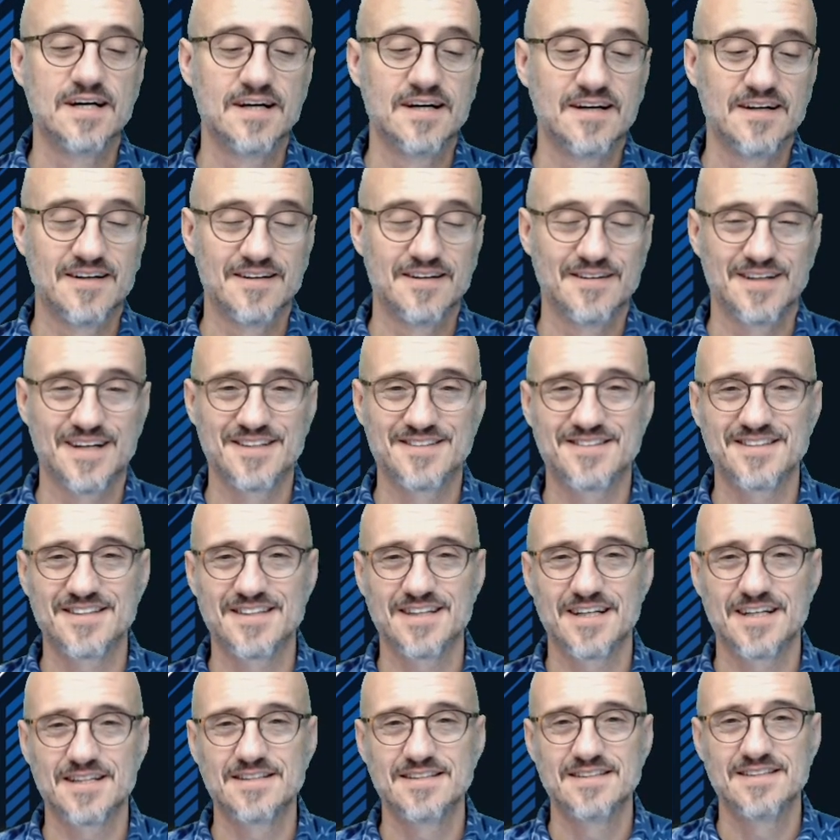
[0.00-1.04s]
Thanks
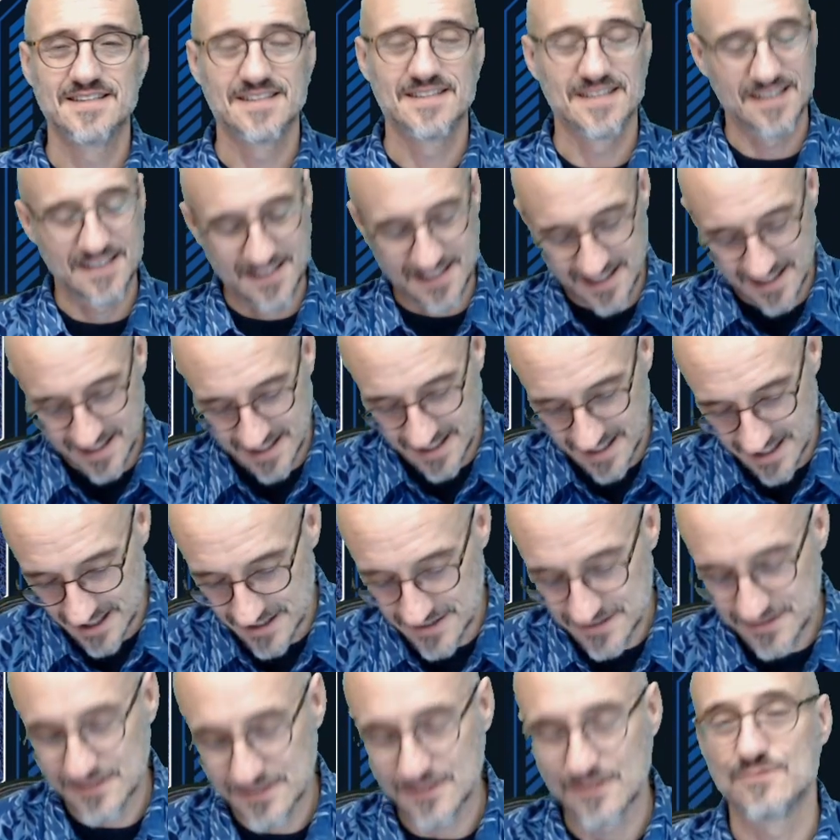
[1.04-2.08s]
again.
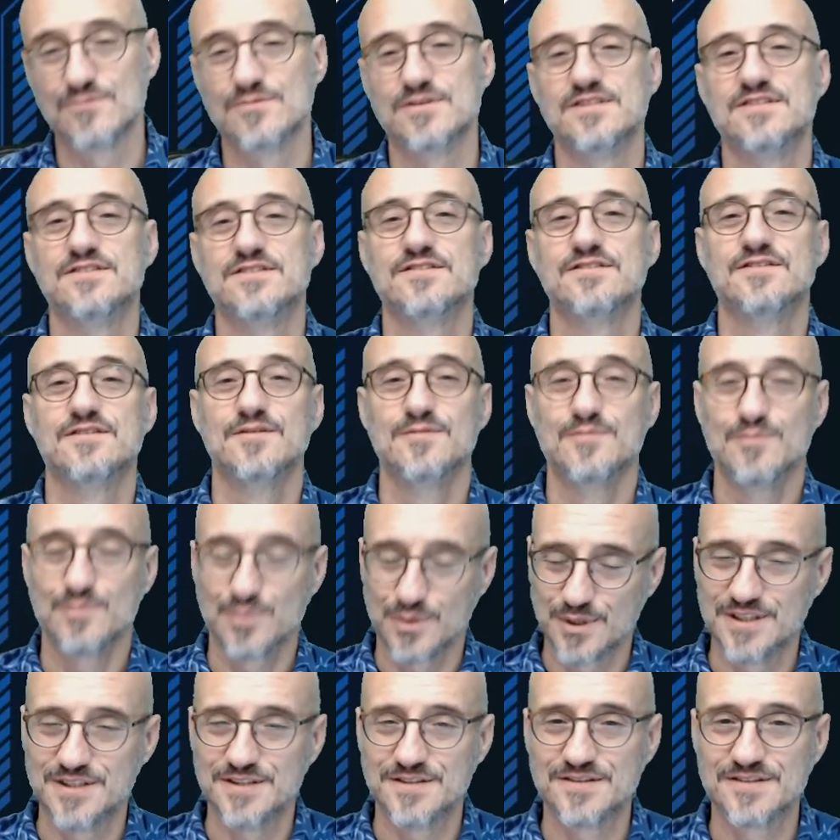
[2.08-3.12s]
As always,
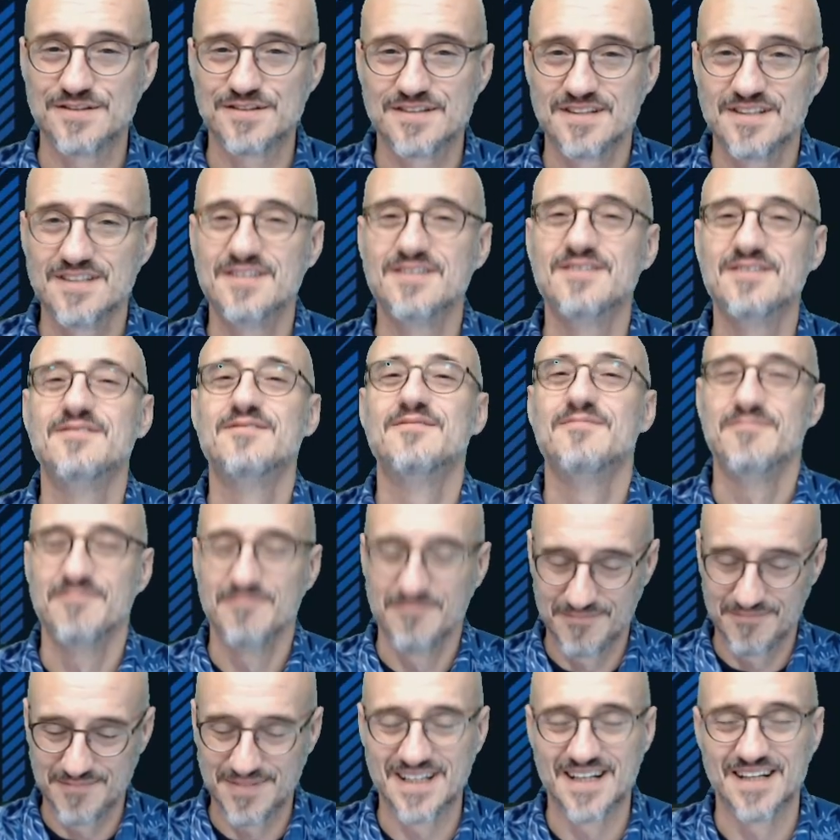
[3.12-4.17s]
please
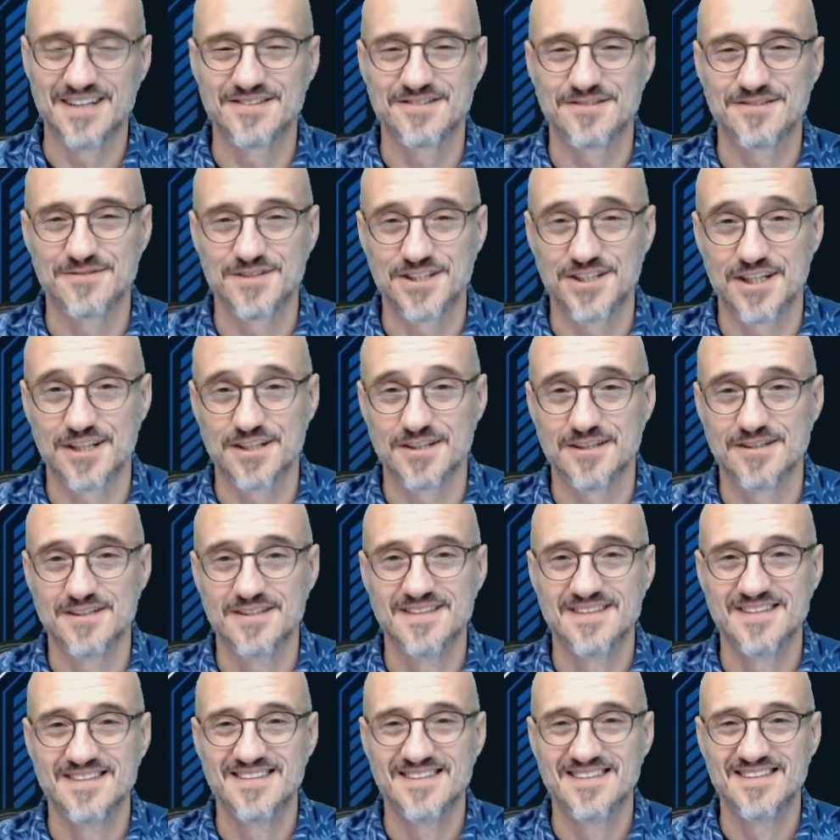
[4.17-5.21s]
be nice to each other.
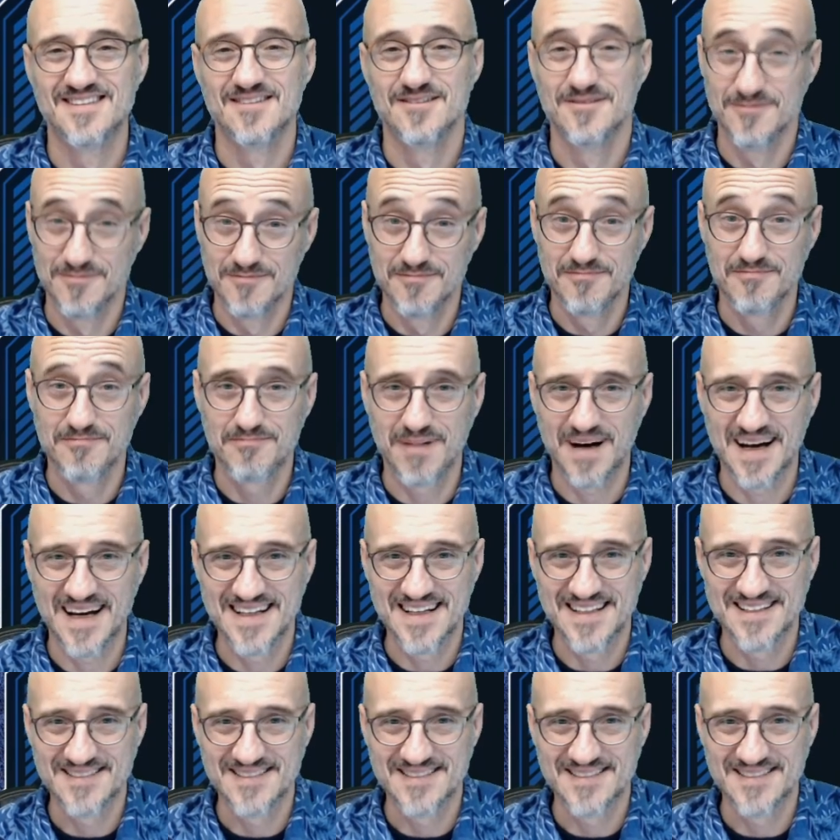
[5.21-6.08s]
Bye.